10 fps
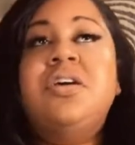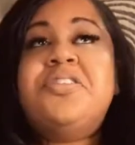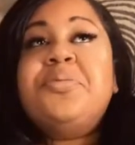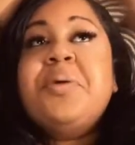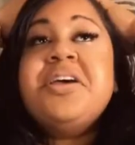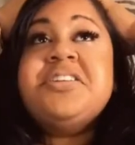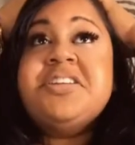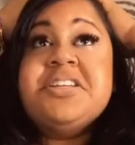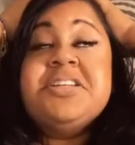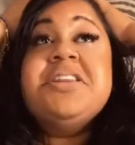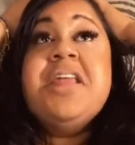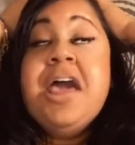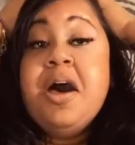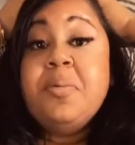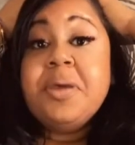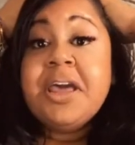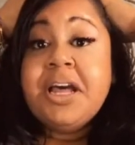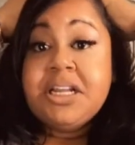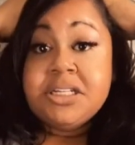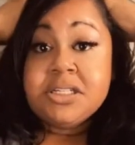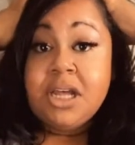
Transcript: especially now, because